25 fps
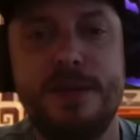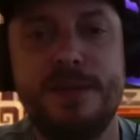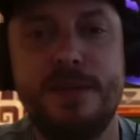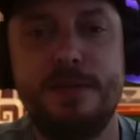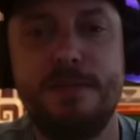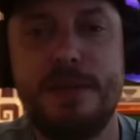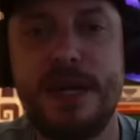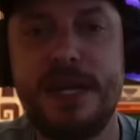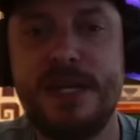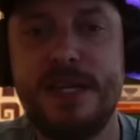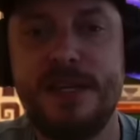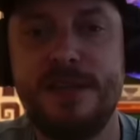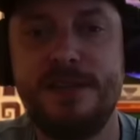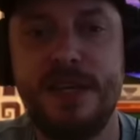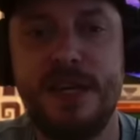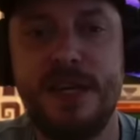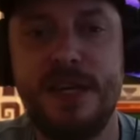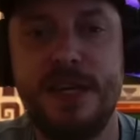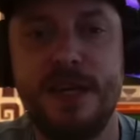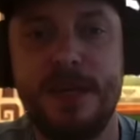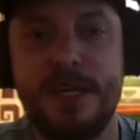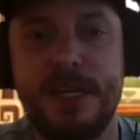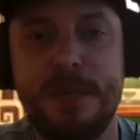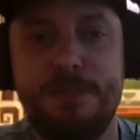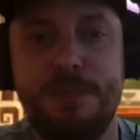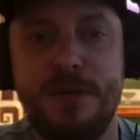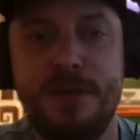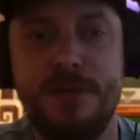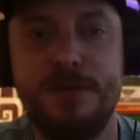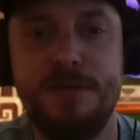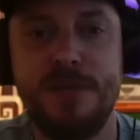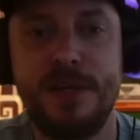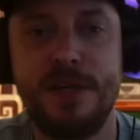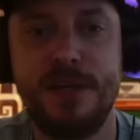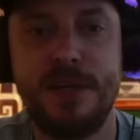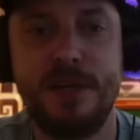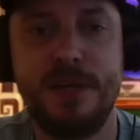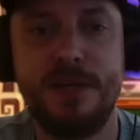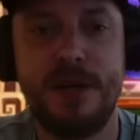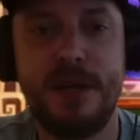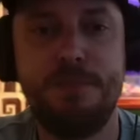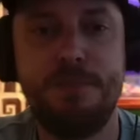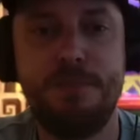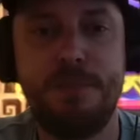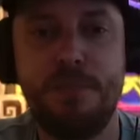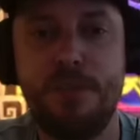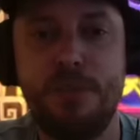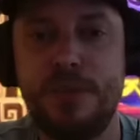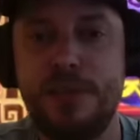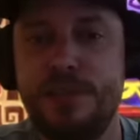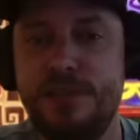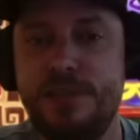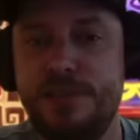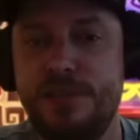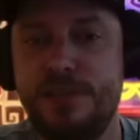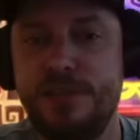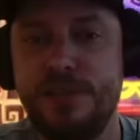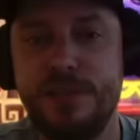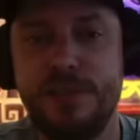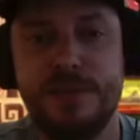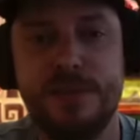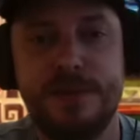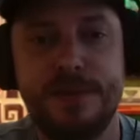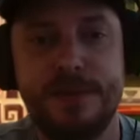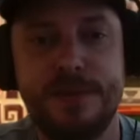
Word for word: Where's the money, X A? Couple of uh, grapey boys.